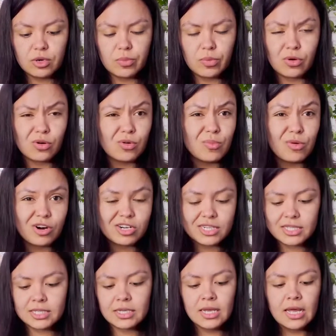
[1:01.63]
Burrow
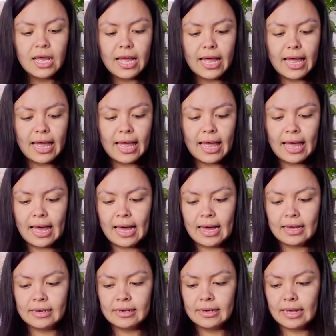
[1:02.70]
marks,
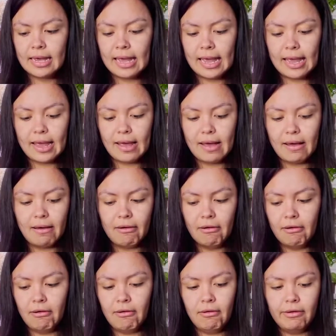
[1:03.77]
and
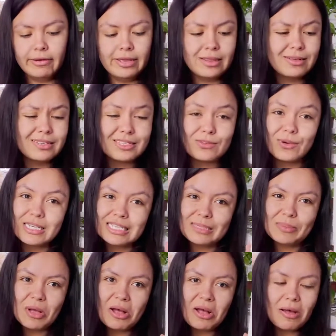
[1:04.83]
it looks quite
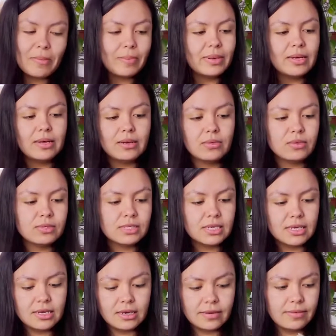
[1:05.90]
small, but we'll
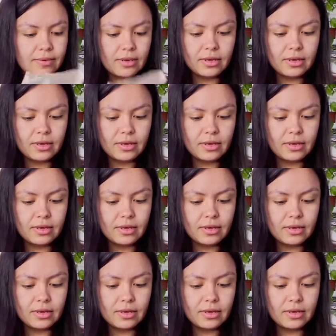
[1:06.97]
see.